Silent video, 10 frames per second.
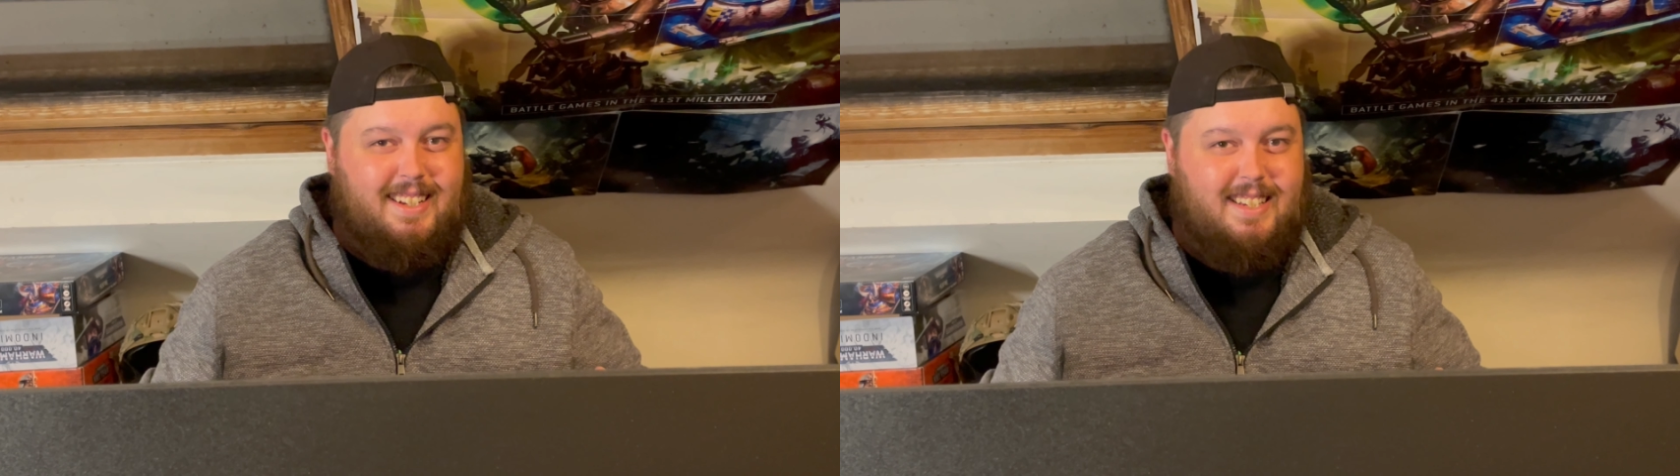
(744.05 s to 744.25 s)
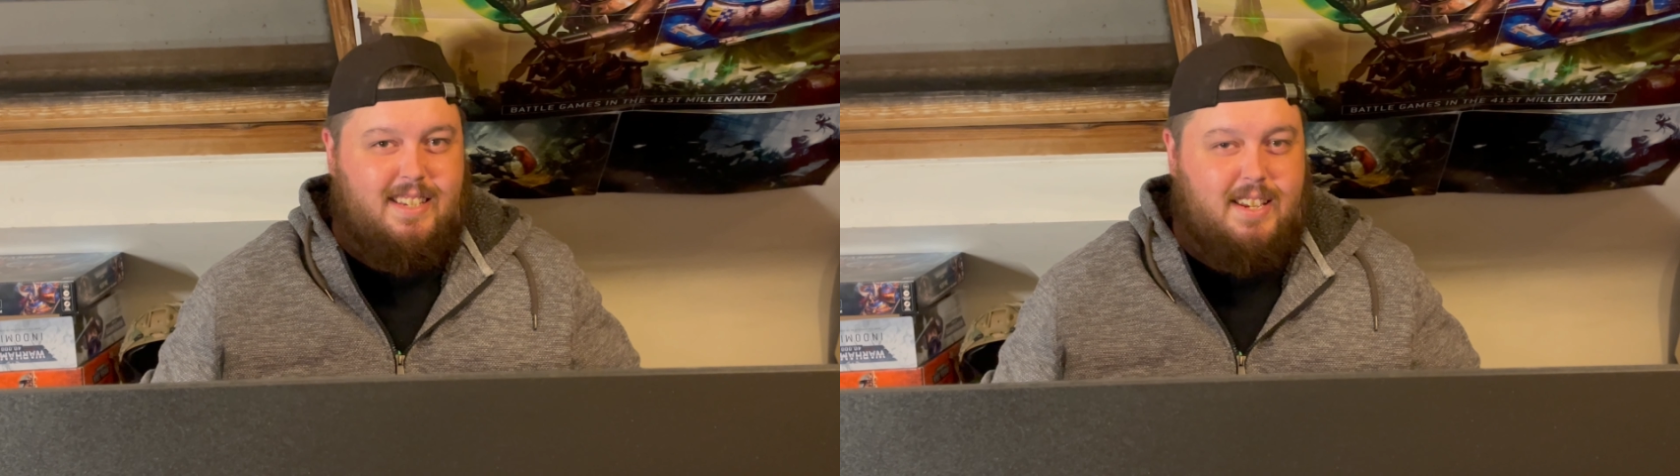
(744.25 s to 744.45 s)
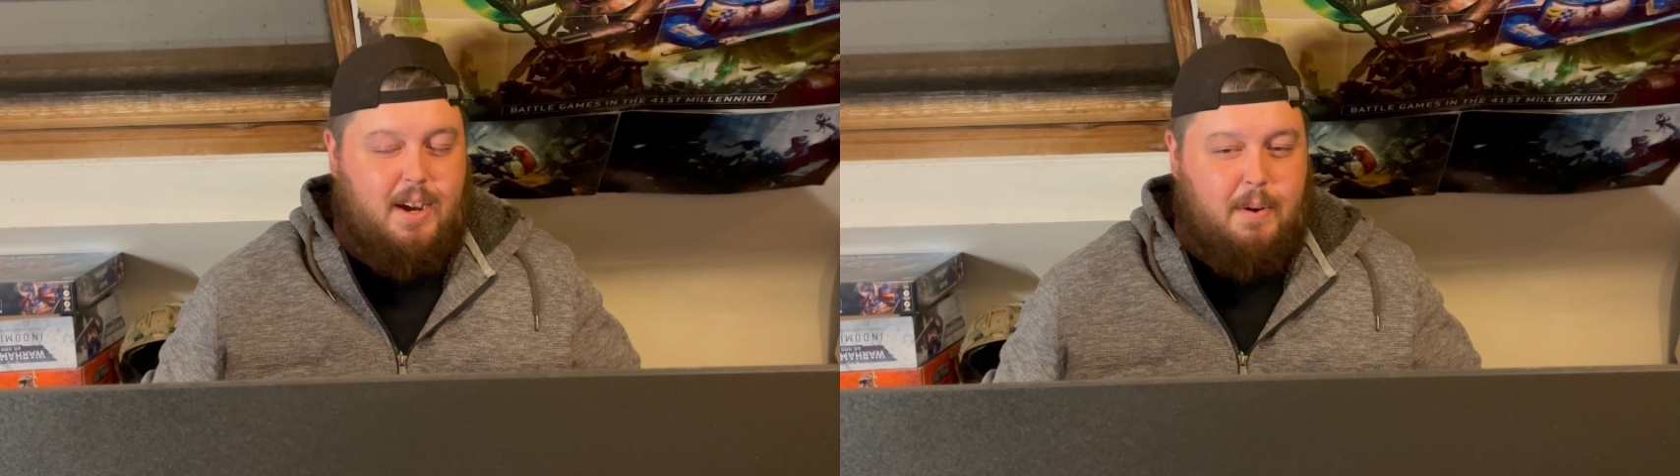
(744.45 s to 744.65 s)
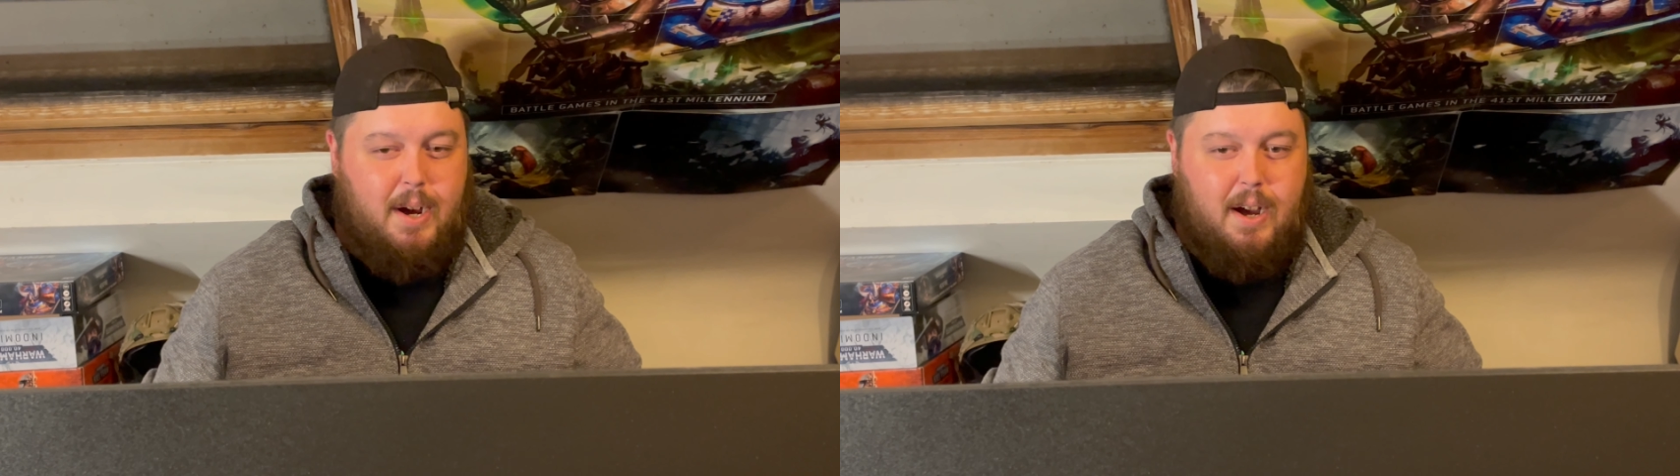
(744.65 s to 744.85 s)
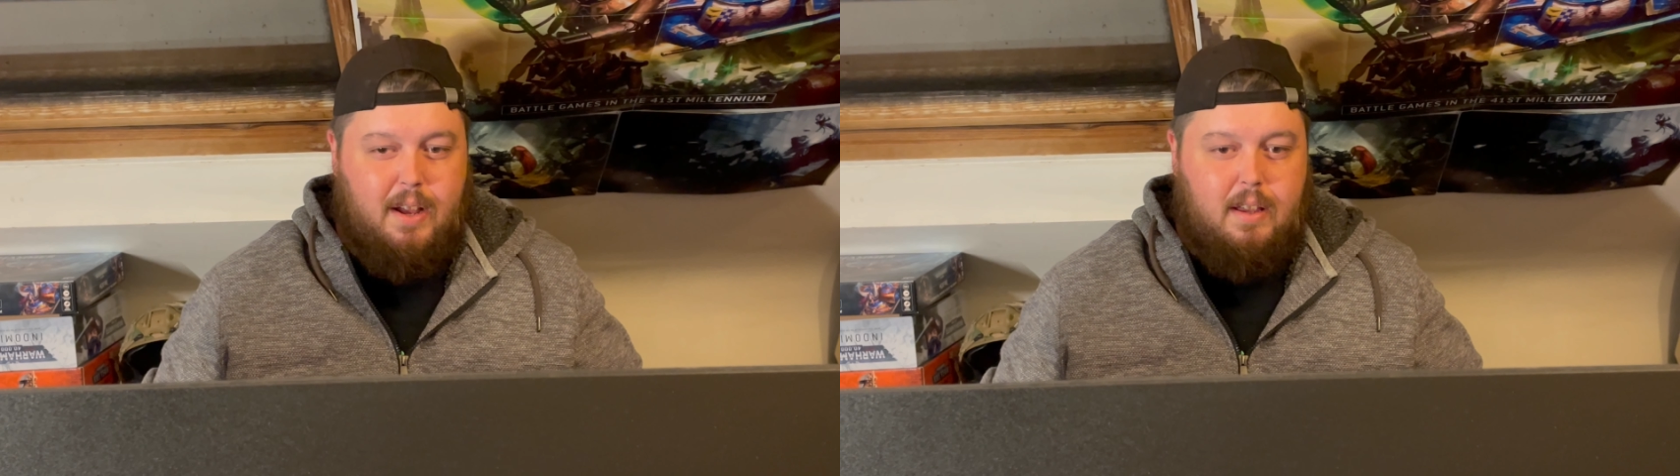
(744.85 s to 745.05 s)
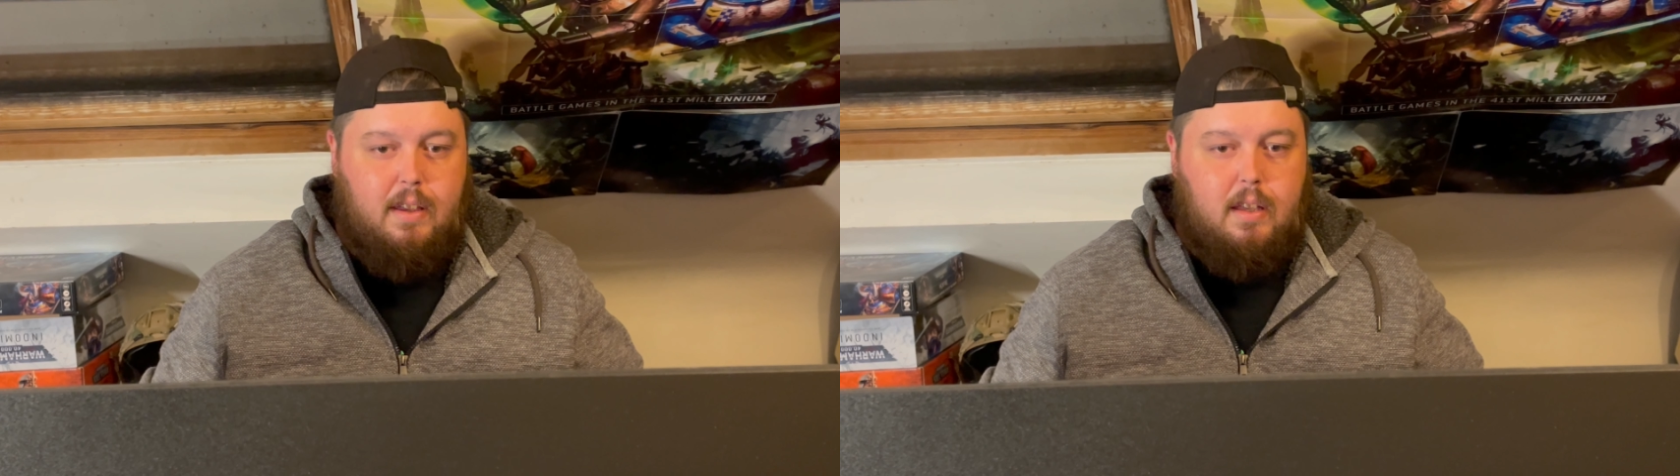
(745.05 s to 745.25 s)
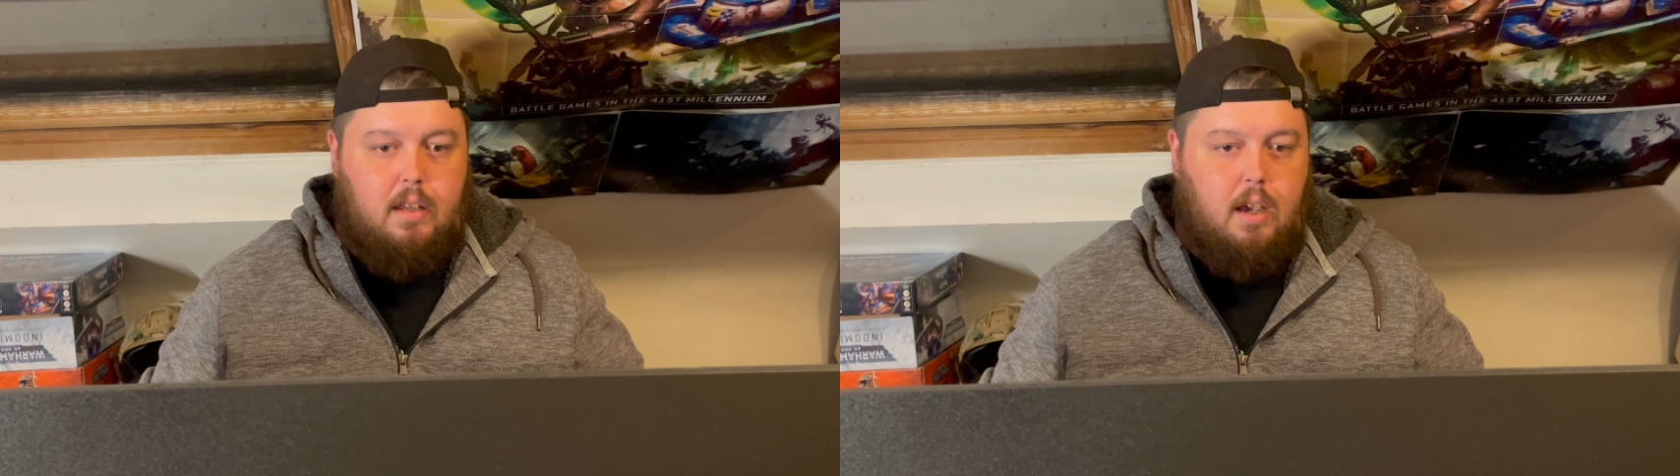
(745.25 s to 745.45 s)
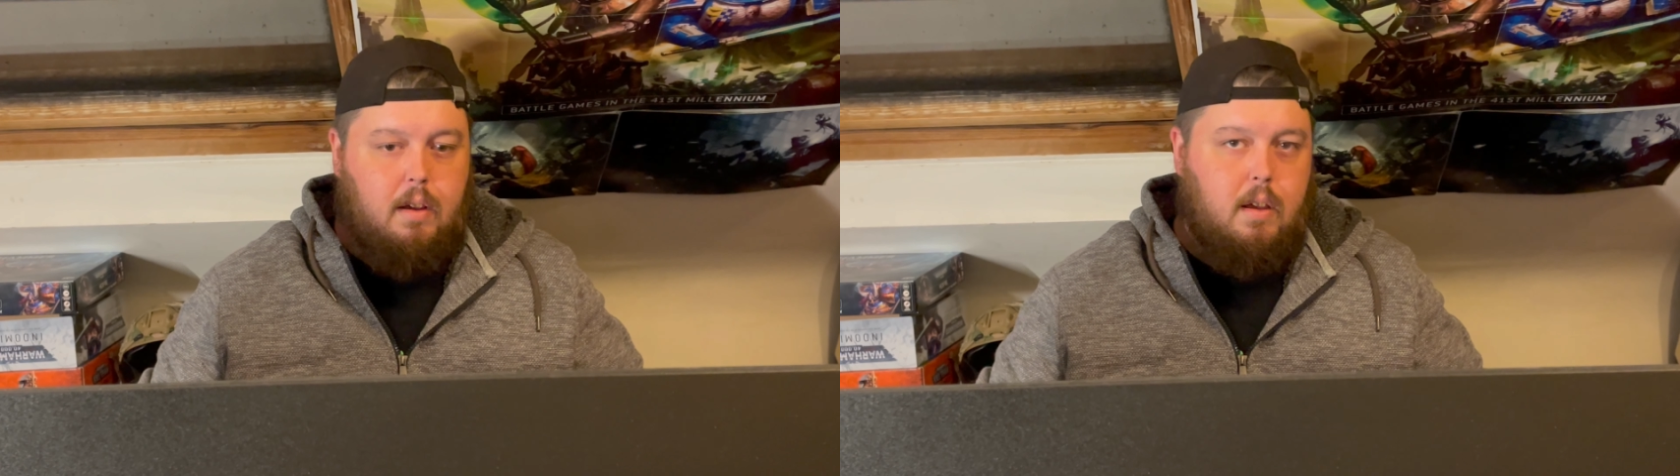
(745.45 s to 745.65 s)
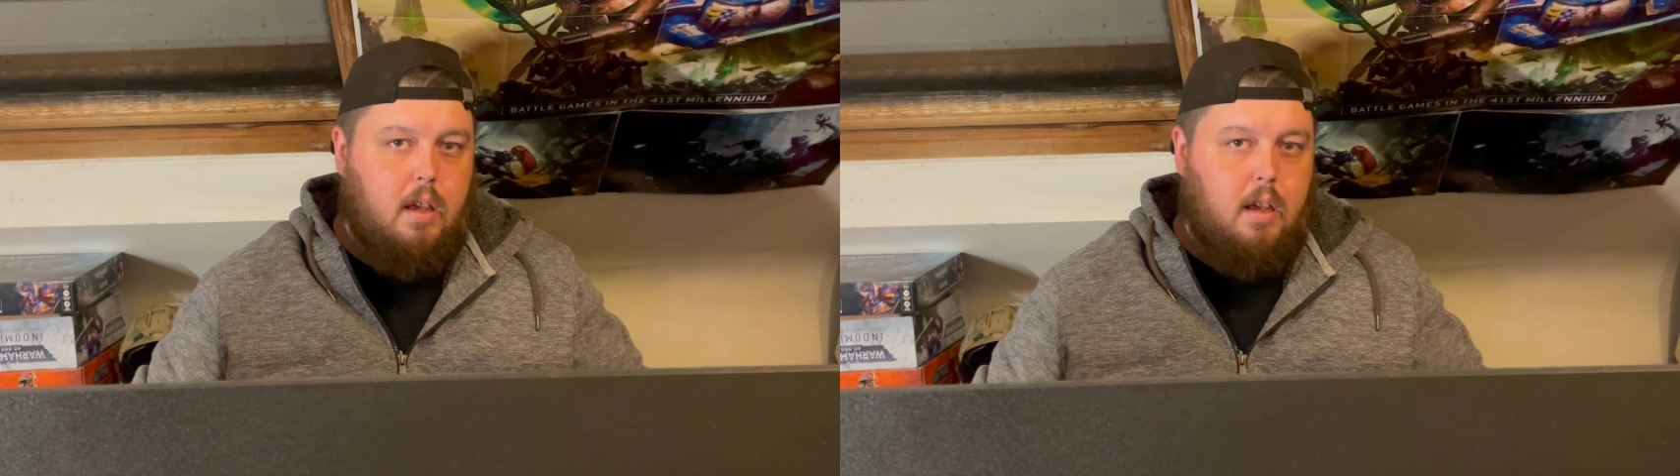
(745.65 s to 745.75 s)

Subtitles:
So you know,